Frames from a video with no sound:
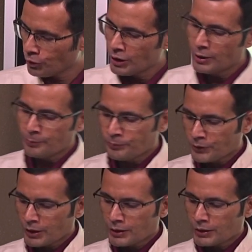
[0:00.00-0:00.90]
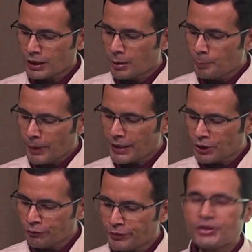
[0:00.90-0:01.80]
So, the
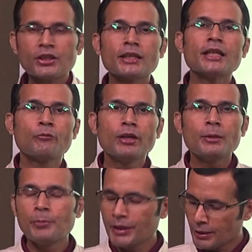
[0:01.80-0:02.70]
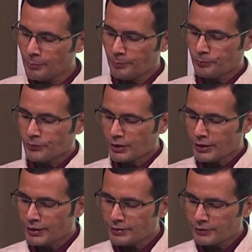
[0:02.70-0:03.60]
comparative feature equilibrium
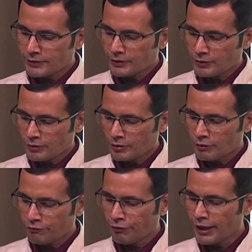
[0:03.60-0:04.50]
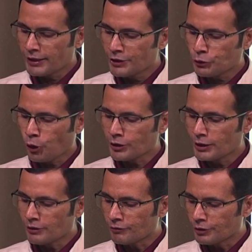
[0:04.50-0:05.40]
is fairly short
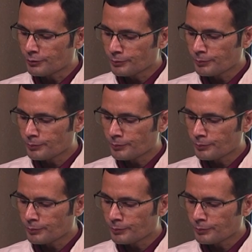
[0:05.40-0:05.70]
lived.